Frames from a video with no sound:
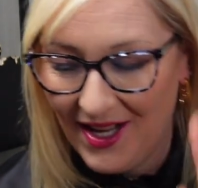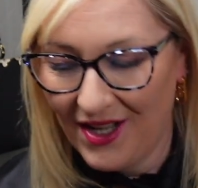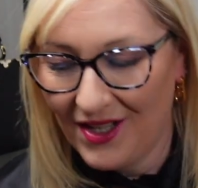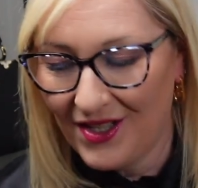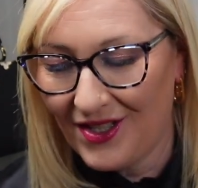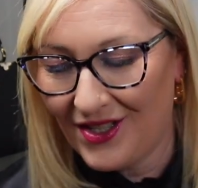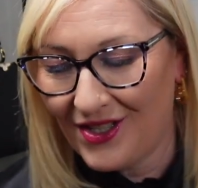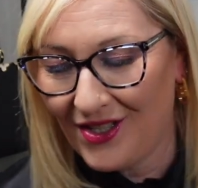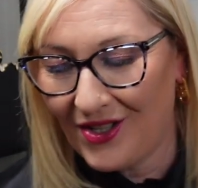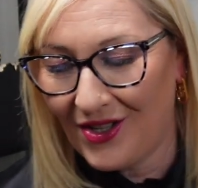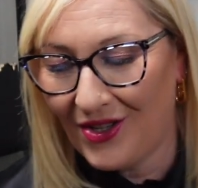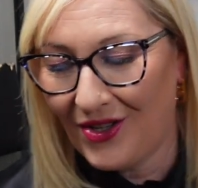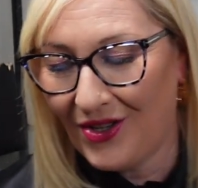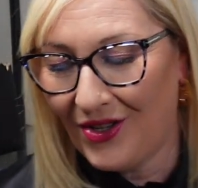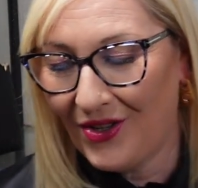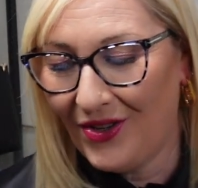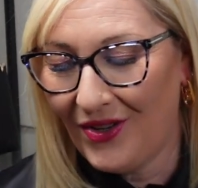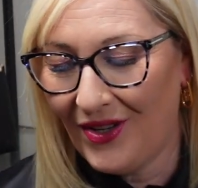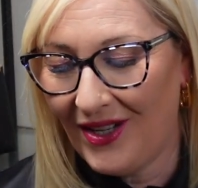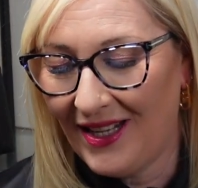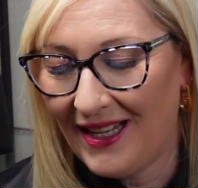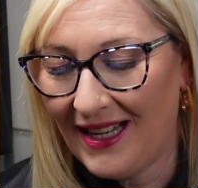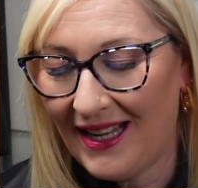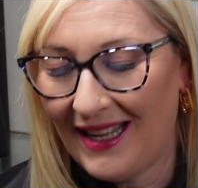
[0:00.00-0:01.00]
So
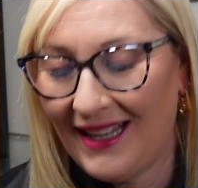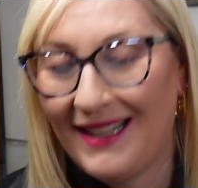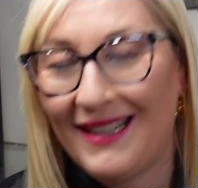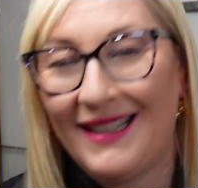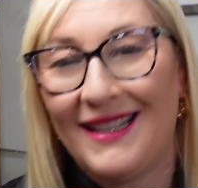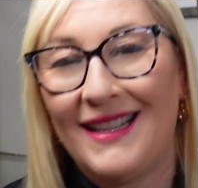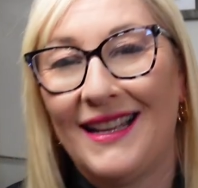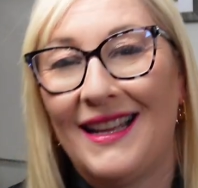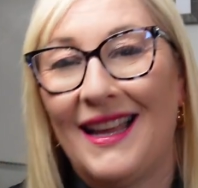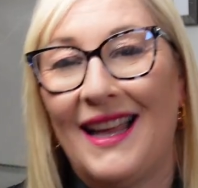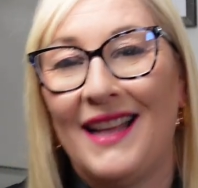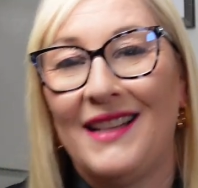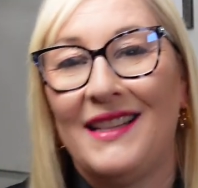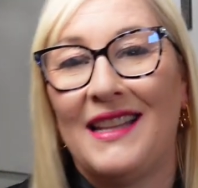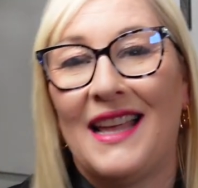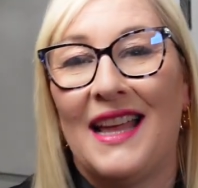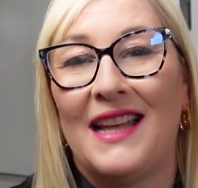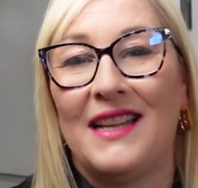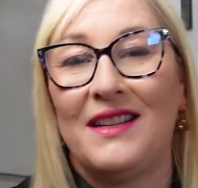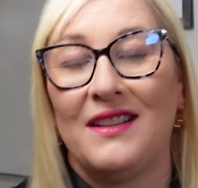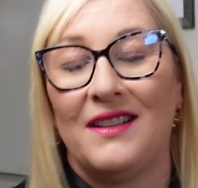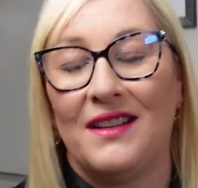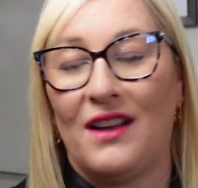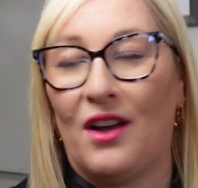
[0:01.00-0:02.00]
yeah, and
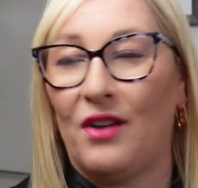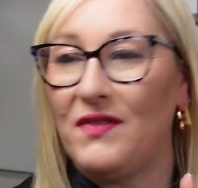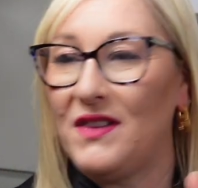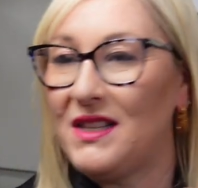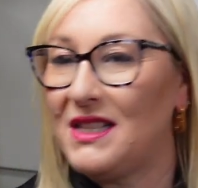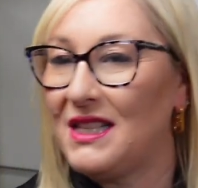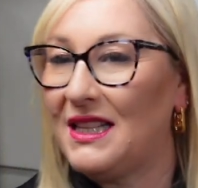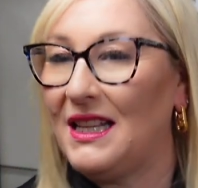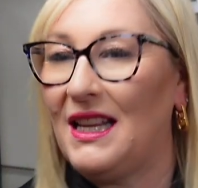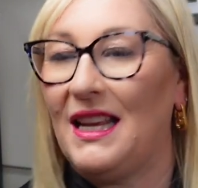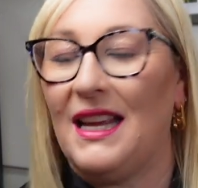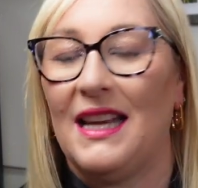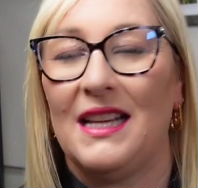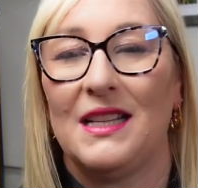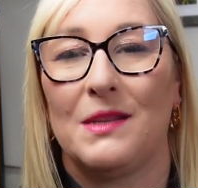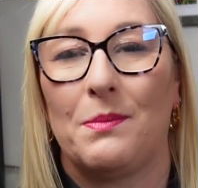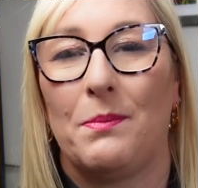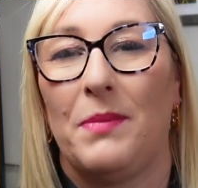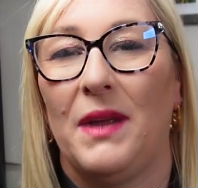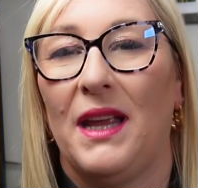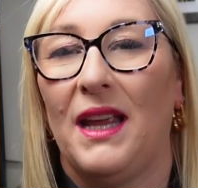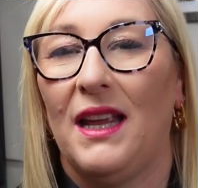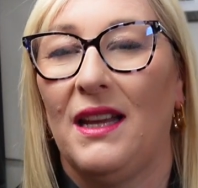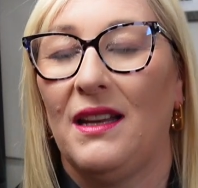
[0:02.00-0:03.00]
then obviously it's
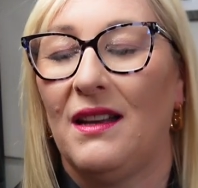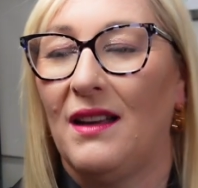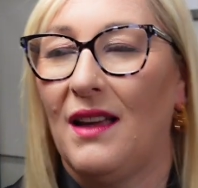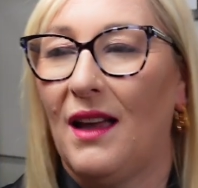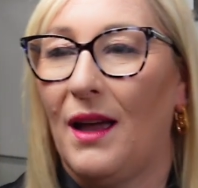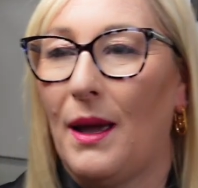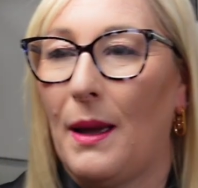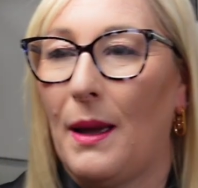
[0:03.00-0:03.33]
been